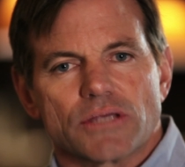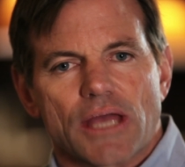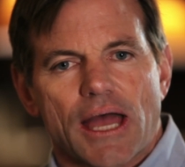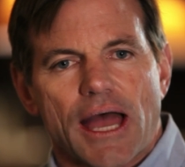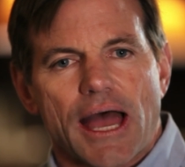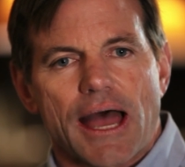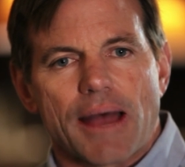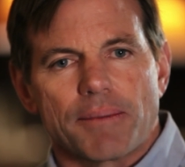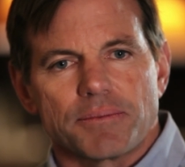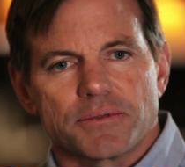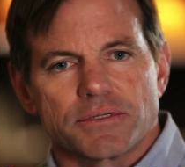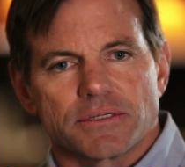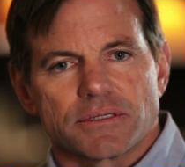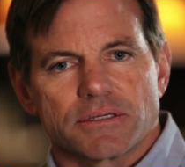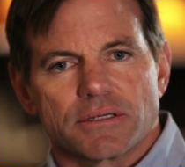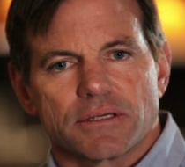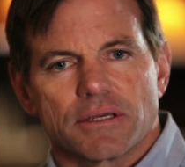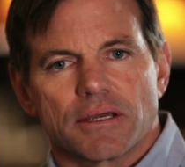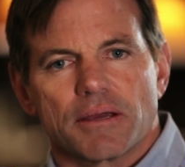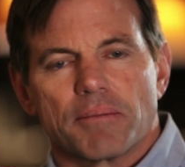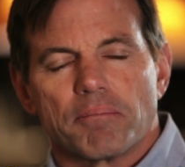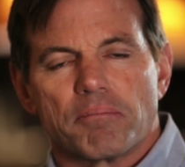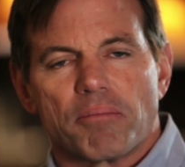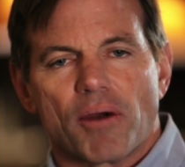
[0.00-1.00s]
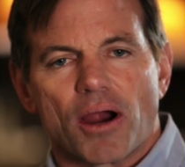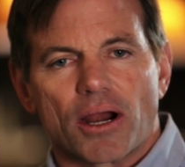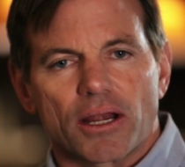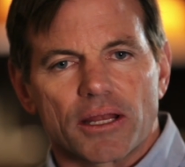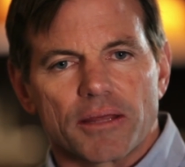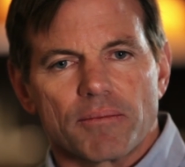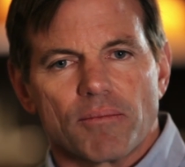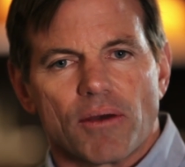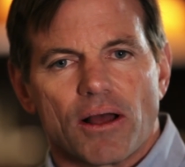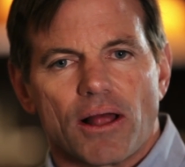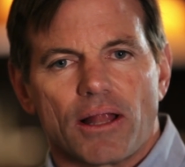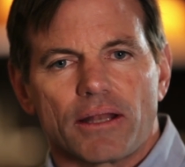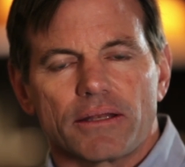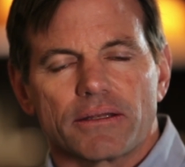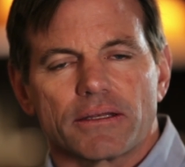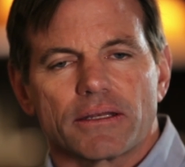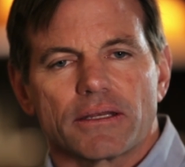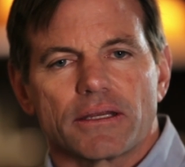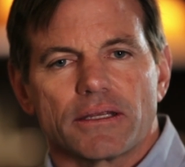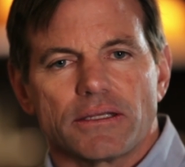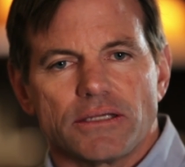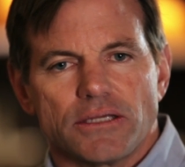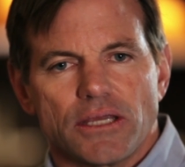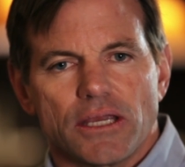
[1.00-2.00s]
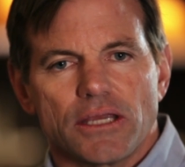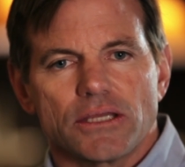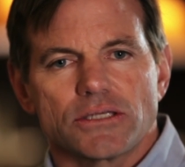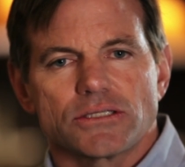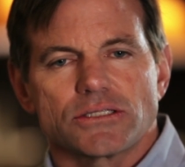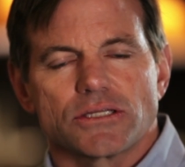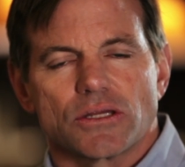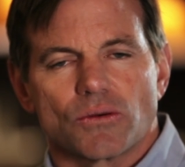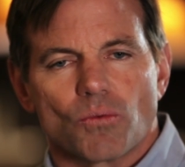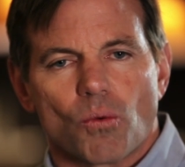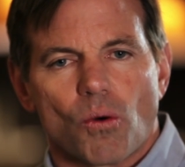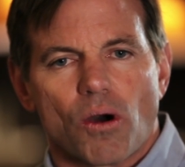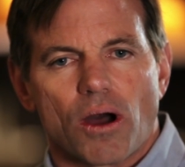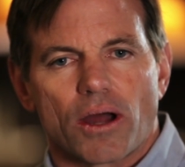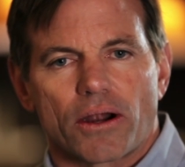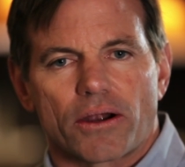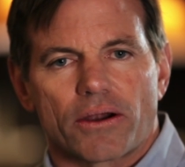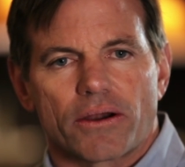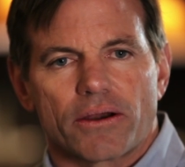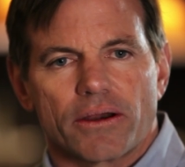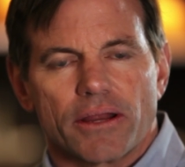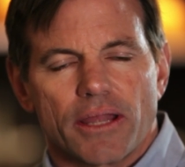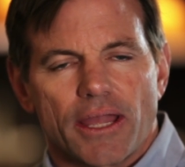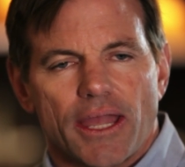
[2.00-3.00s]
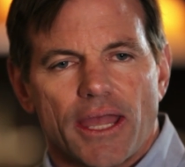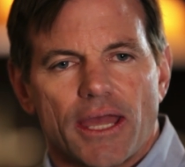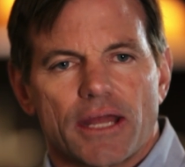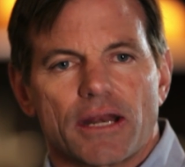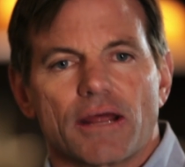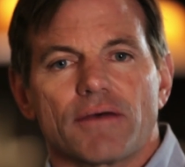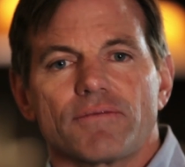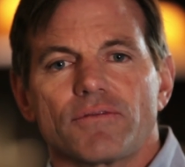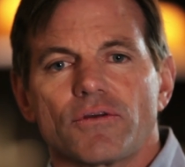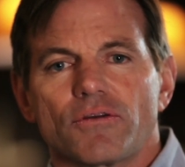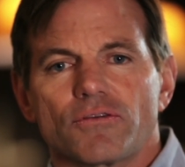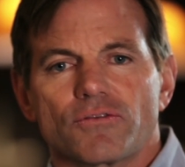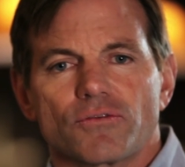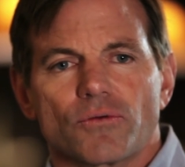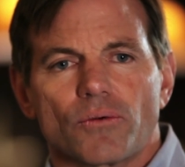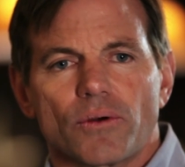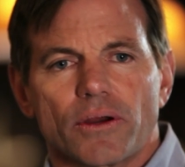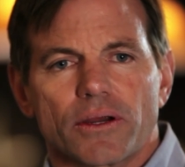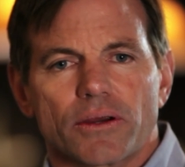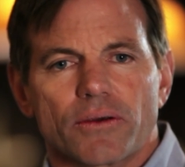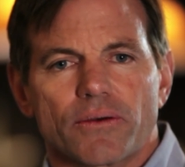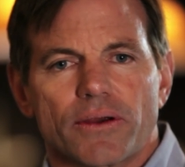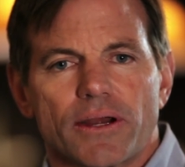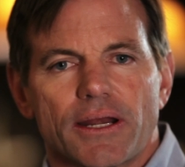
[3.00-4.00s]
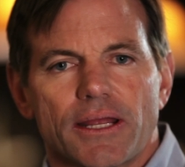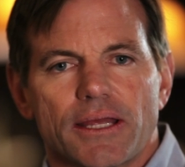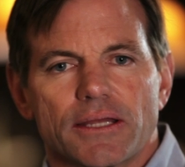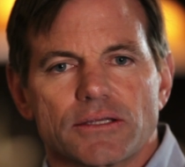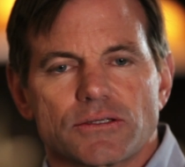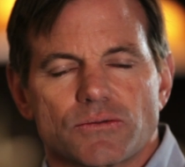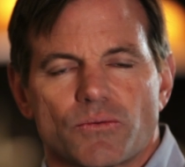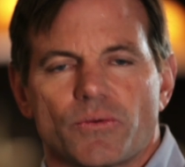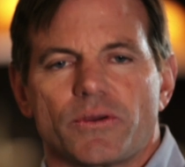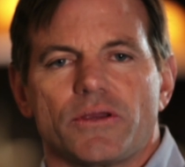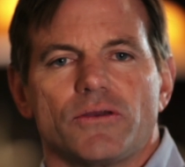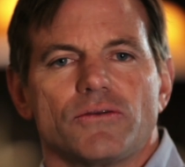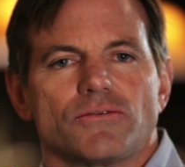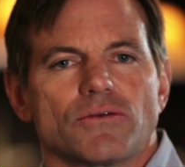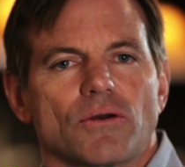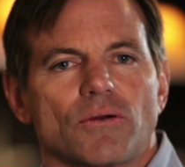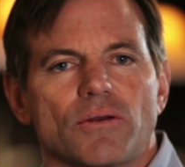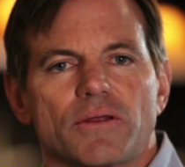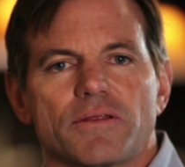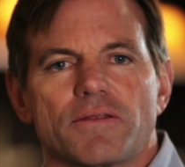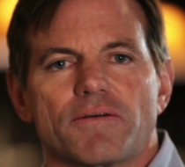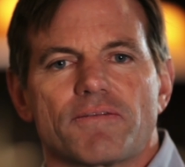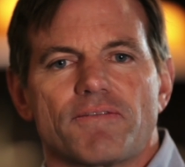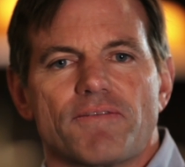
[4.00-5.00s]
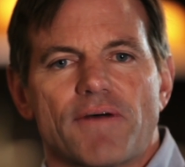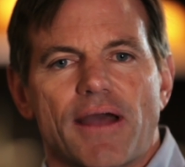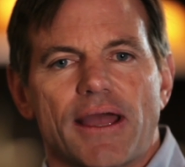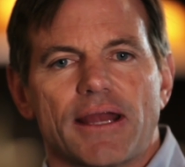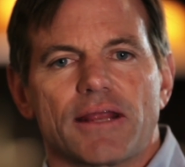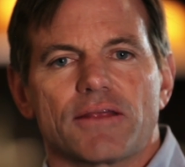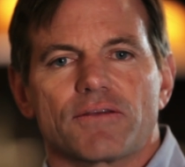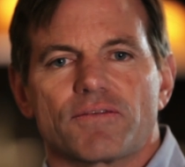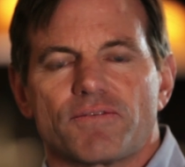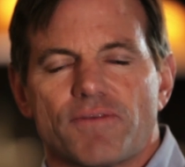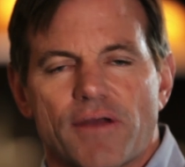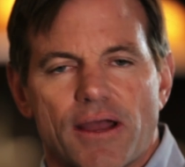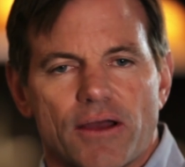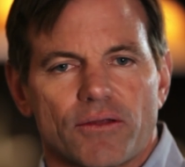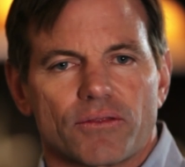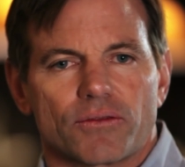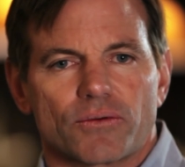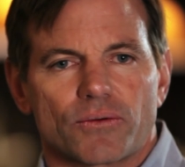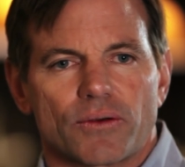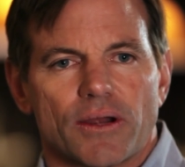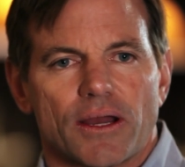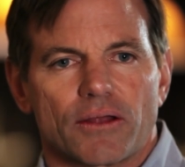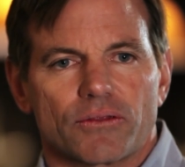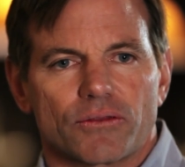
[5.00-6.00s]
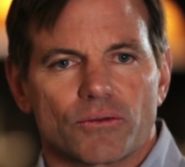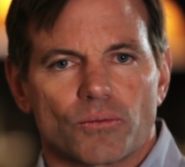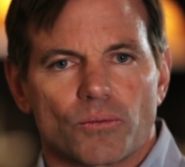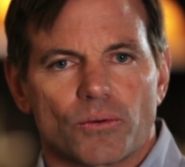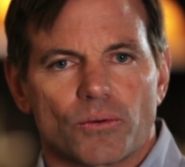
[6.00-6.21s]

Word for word: hops, barley malt, yeast, and water. And of those four ingredients, we use only the finest found throughout the